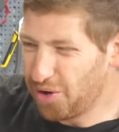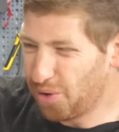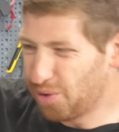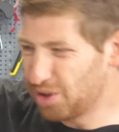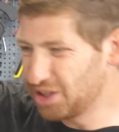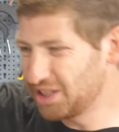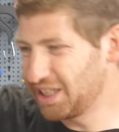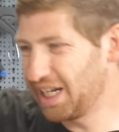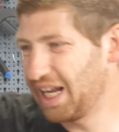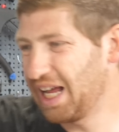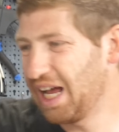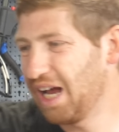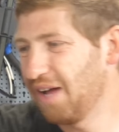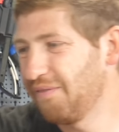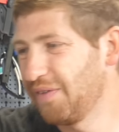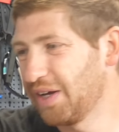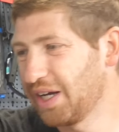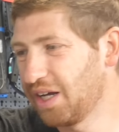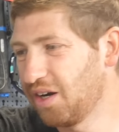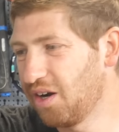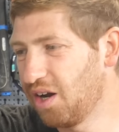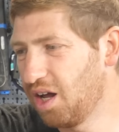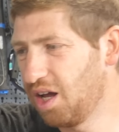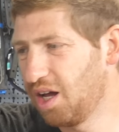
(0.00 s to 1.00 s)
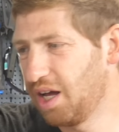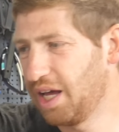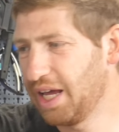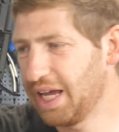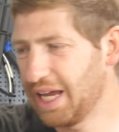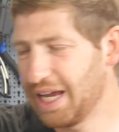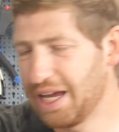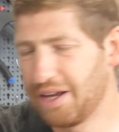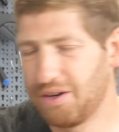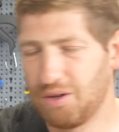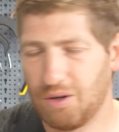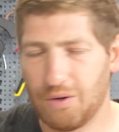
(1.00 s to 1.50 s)
nor does it have like an, a
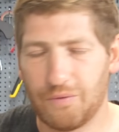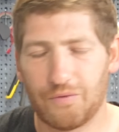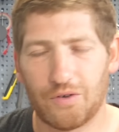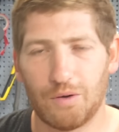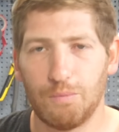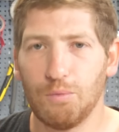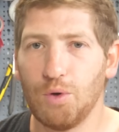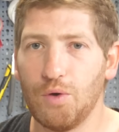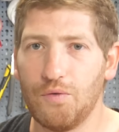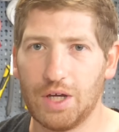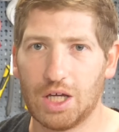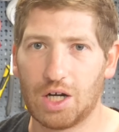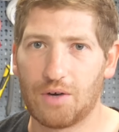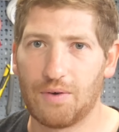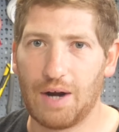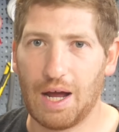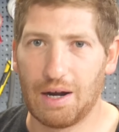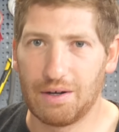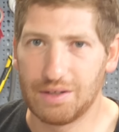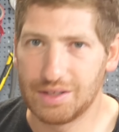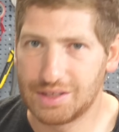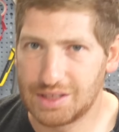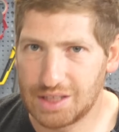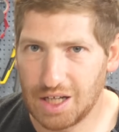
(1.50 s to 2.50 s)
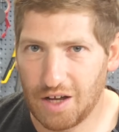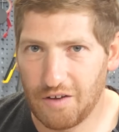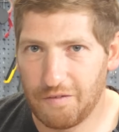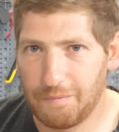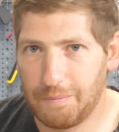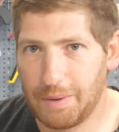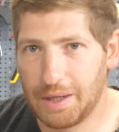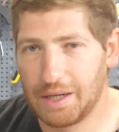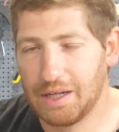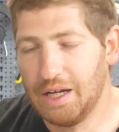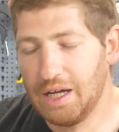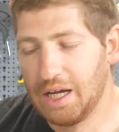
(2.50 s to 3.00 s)
handle for moving it around and stuff.
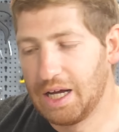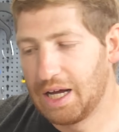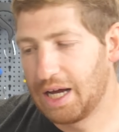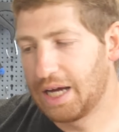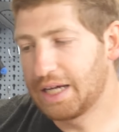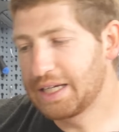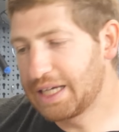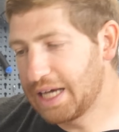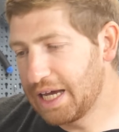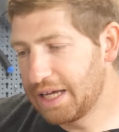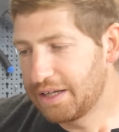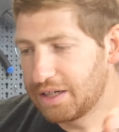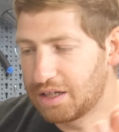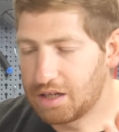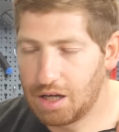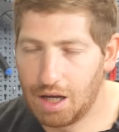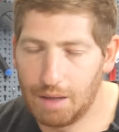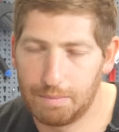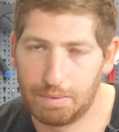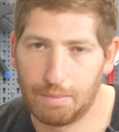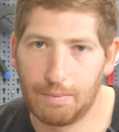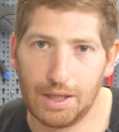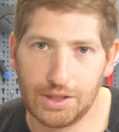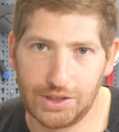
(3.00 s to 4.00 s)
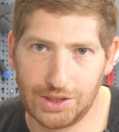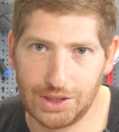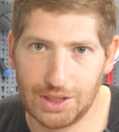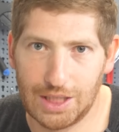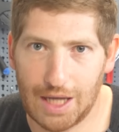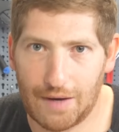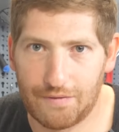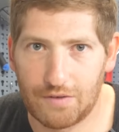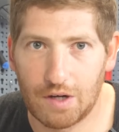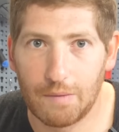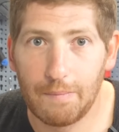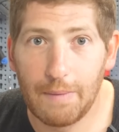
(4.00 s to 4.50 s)
But again, compromises you
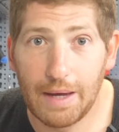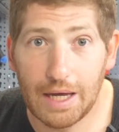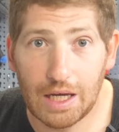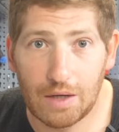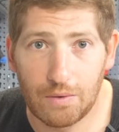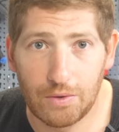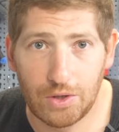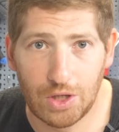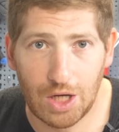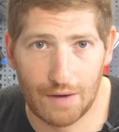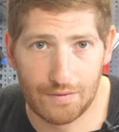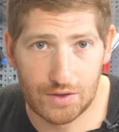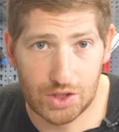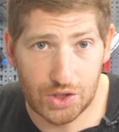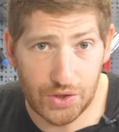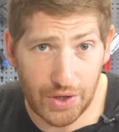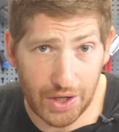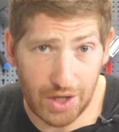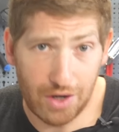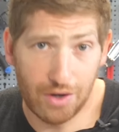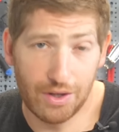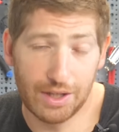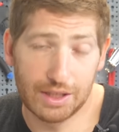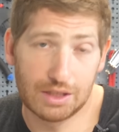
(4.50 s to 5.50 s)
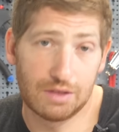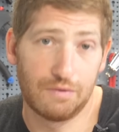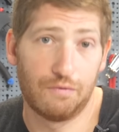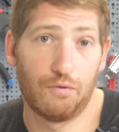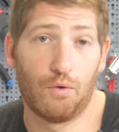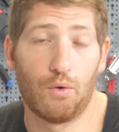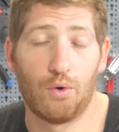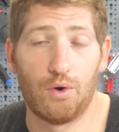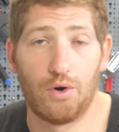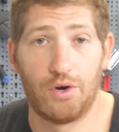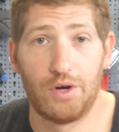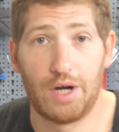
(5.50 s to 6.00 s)
have to make when you have a trainer that's
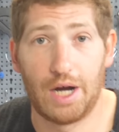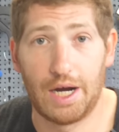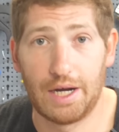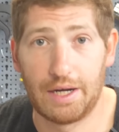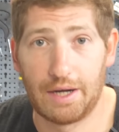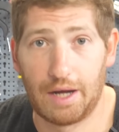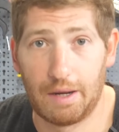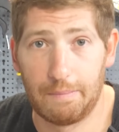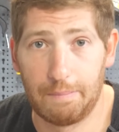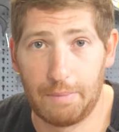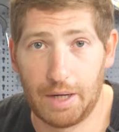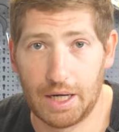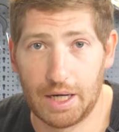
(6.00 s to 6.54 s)
499